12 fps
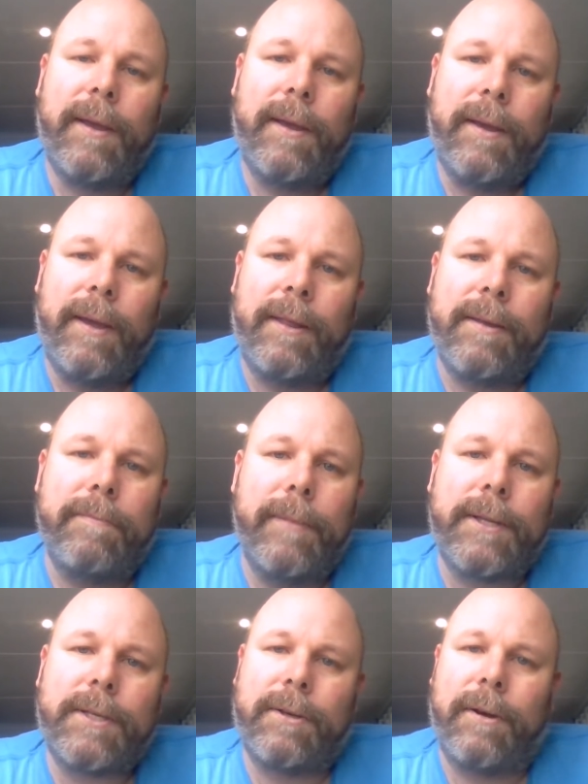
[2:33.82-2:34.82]
in the
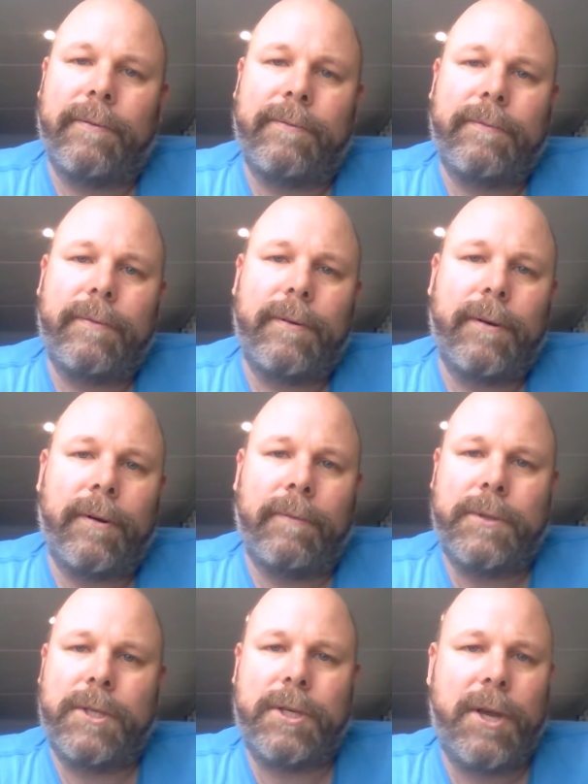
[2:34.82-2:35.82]
midst of
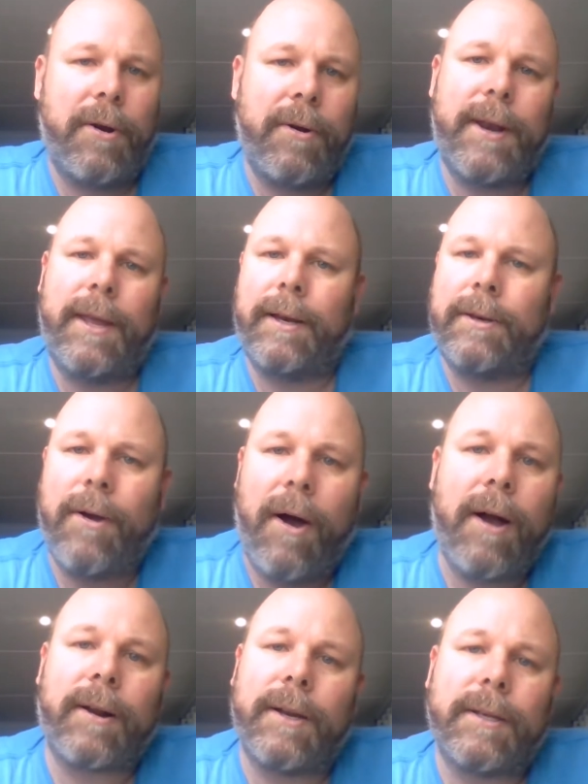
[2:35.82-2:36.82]
obscurity and
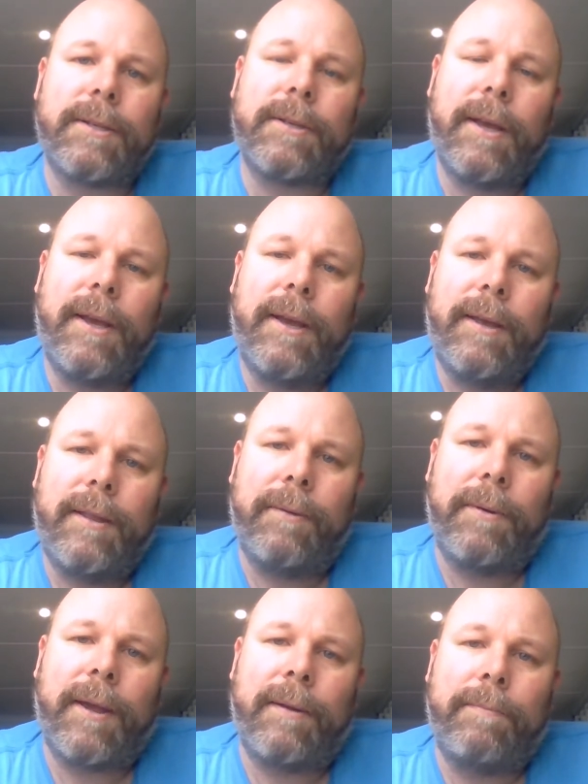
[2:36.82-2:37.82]
darkness, that
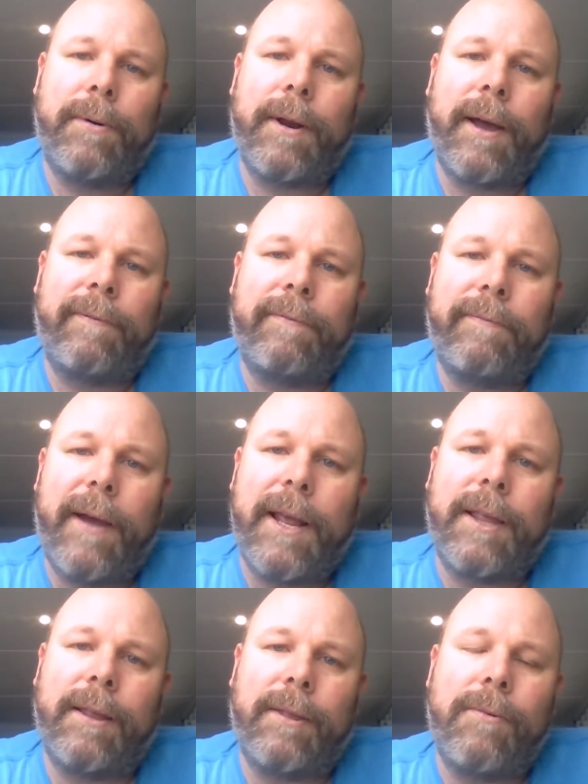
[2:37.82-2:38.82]
we can put our
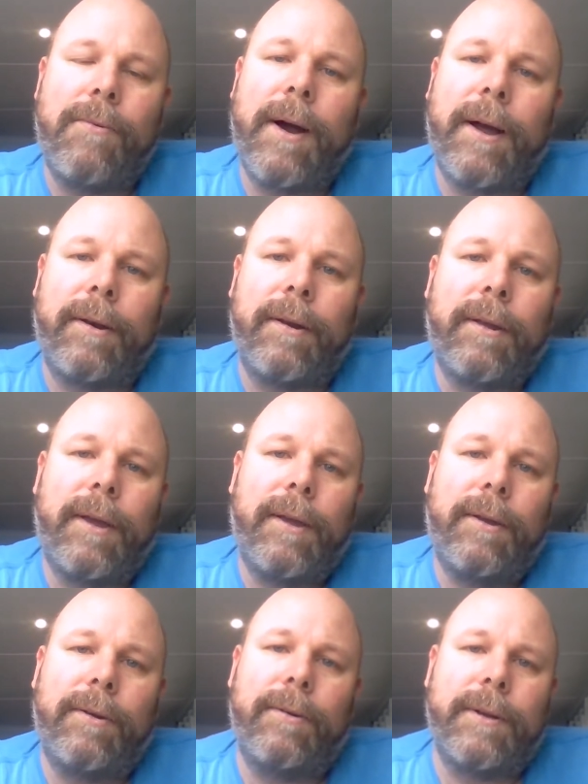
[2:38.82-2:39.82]
faith in the one
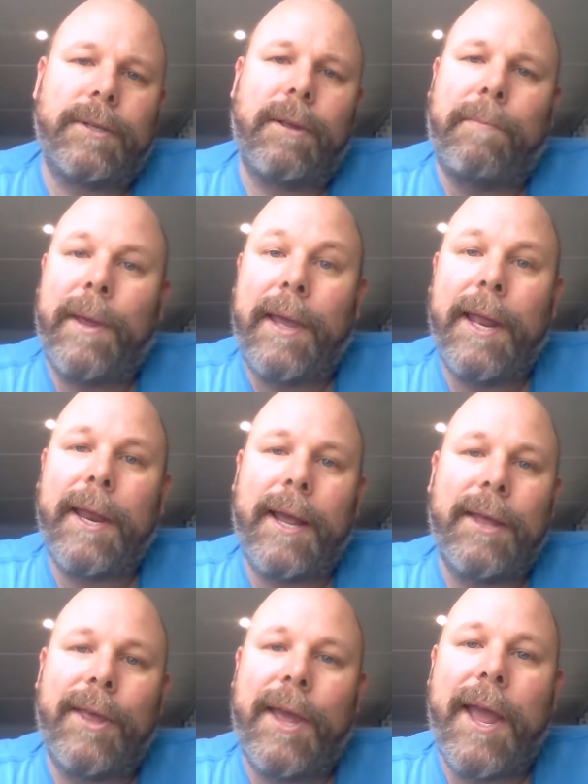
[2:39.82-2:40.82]
who is the beginning
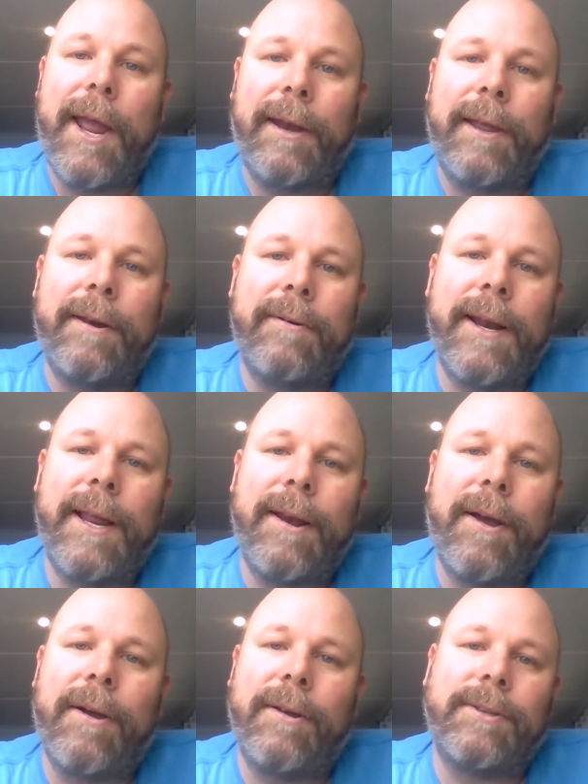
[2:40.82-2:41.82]
and the end. He already
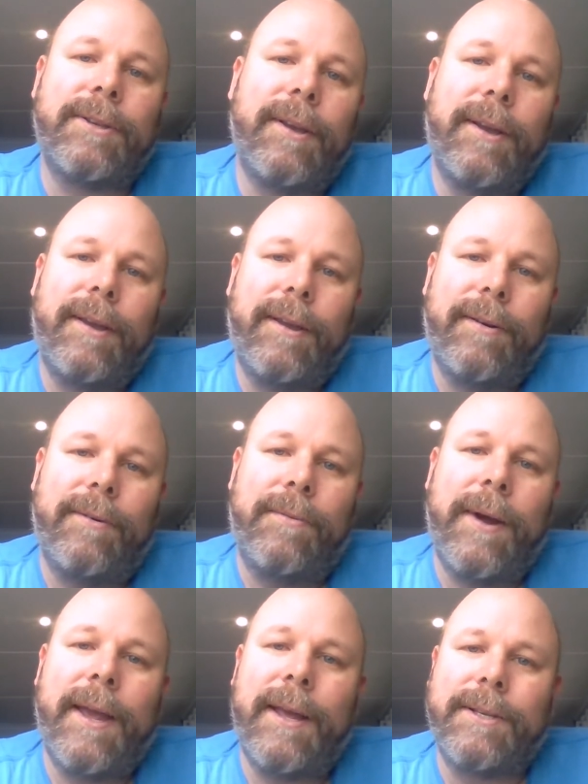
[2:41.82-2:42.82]
knows
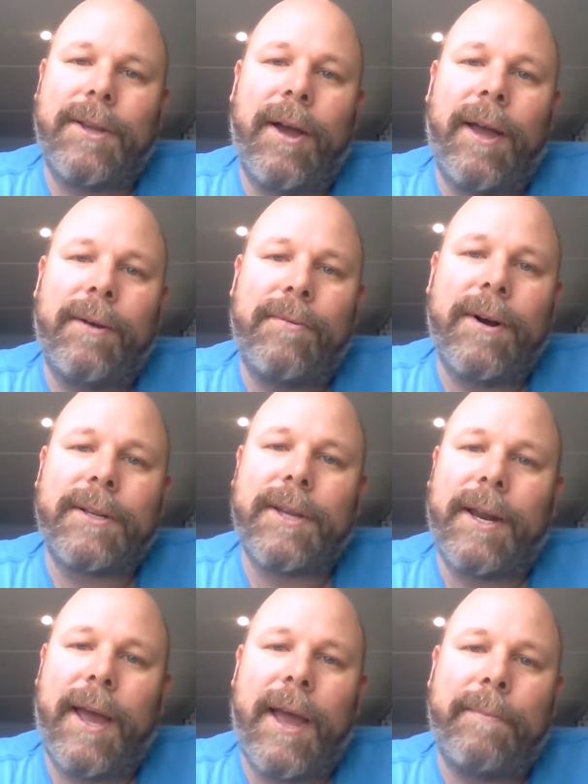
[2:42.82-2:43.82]
where he's going, what's
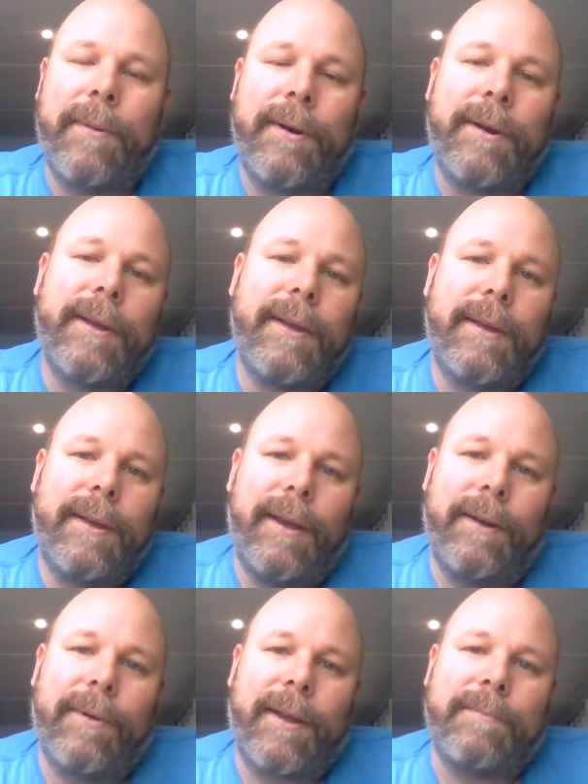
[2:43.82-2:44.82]
going to happen,
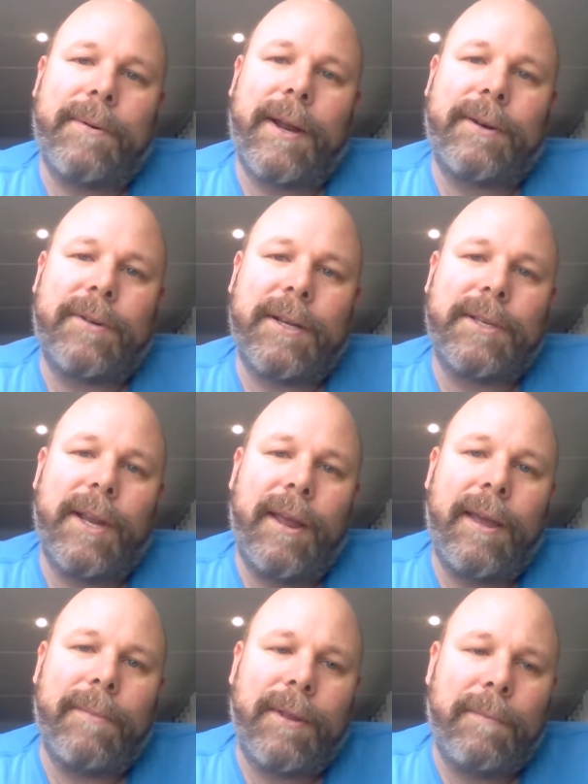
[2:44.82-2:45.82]
and we can put our trust in
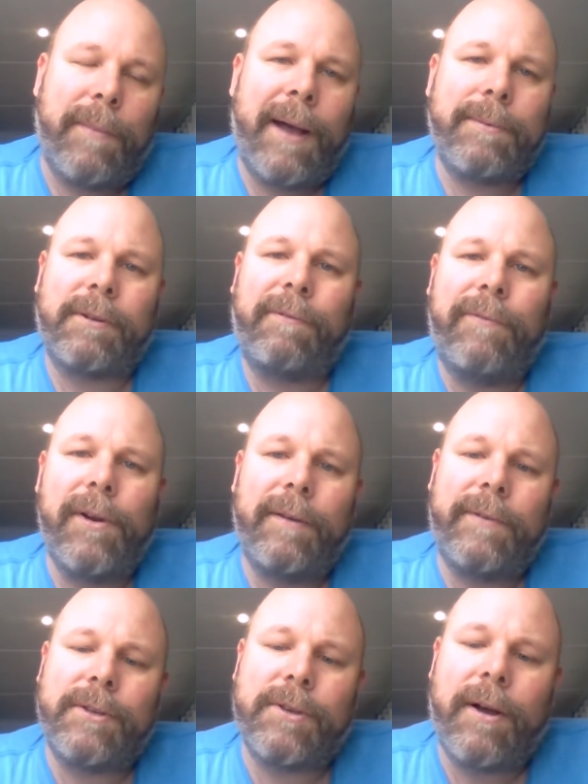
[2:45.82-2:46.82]
him. And the Bible's full
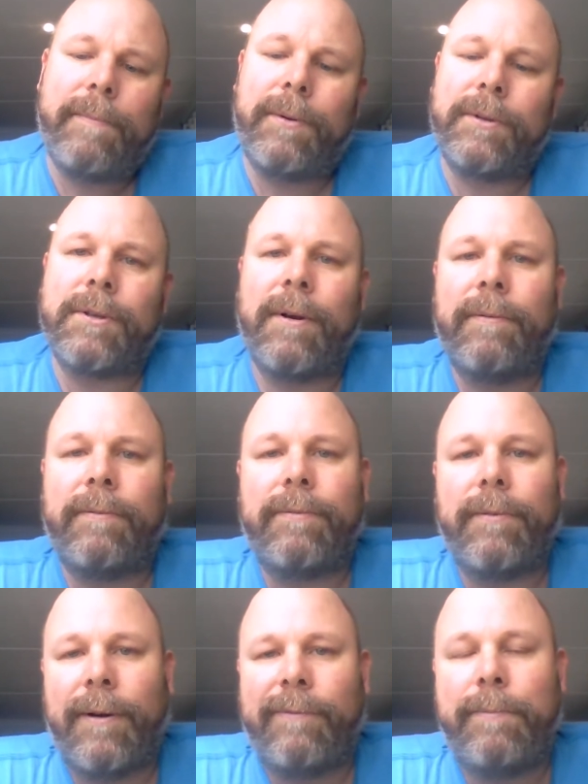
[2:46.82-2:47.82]
of examples of
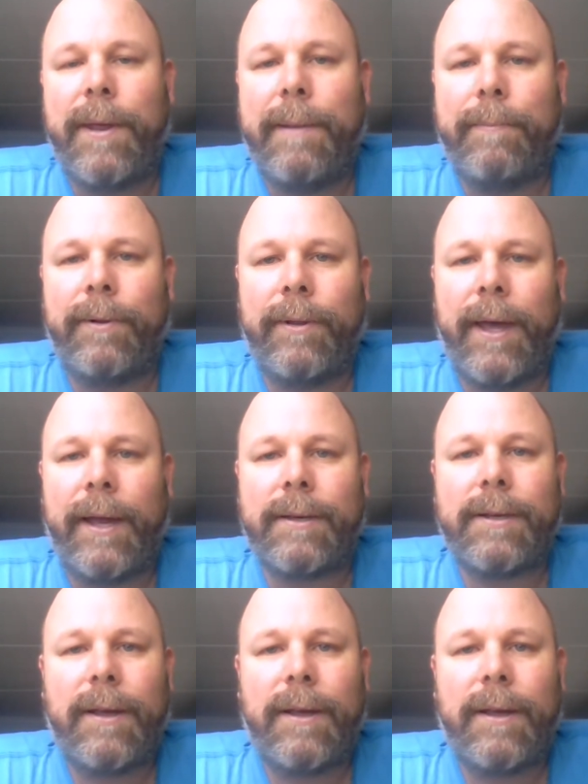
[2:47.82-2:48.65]
people that